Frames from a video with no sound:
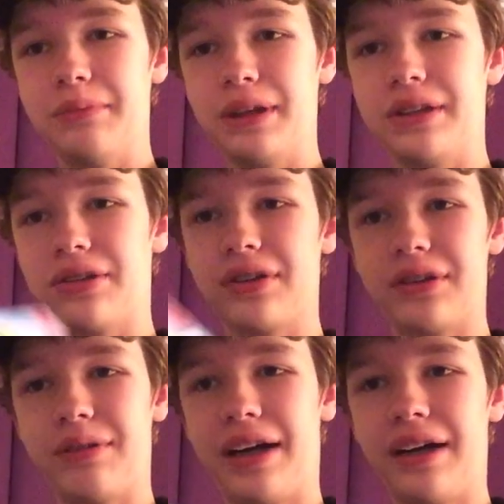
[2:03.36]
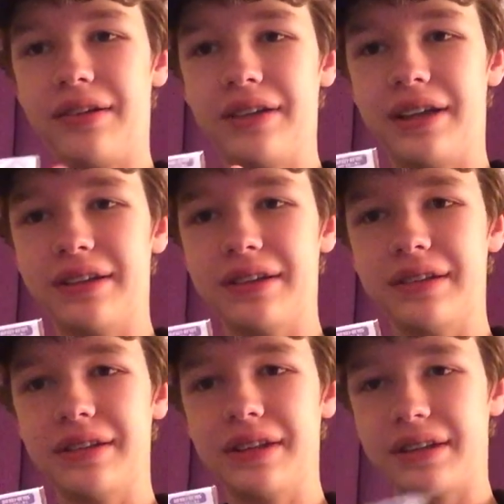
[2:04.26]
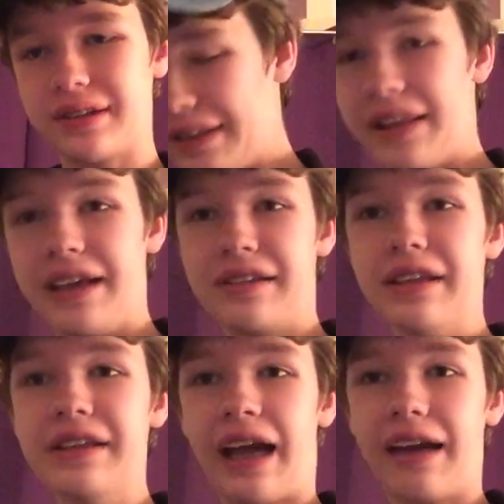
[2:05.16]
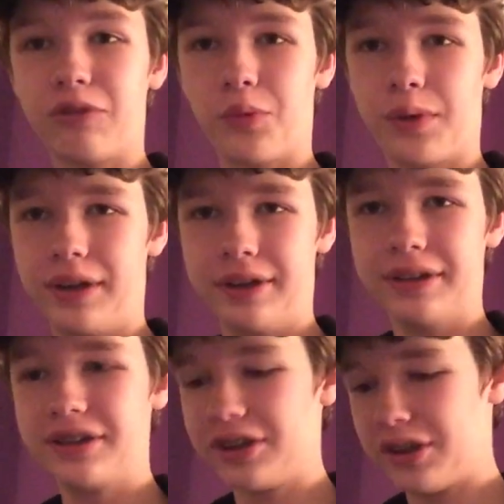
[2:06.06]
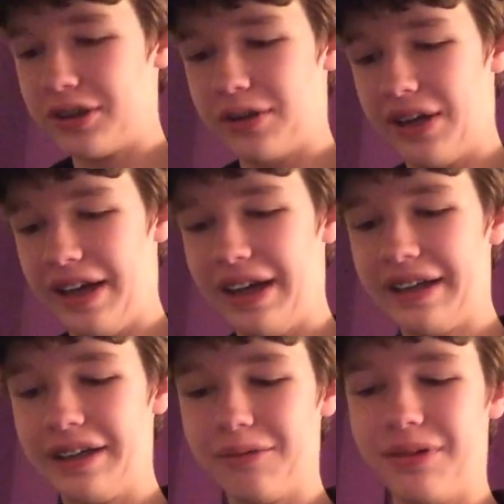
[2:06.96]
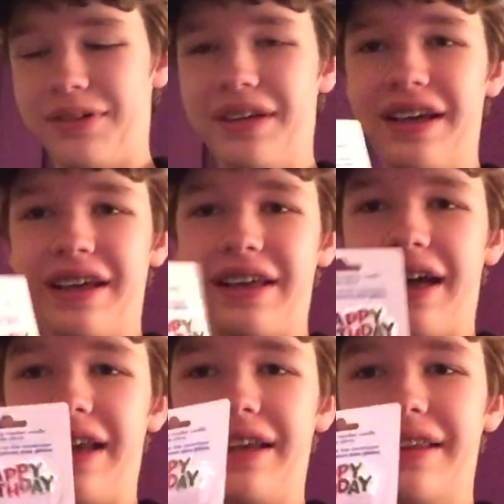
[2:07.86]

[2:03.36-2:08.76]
but you turn it around and it's a 6. They didn't have a 1, so I ended up getting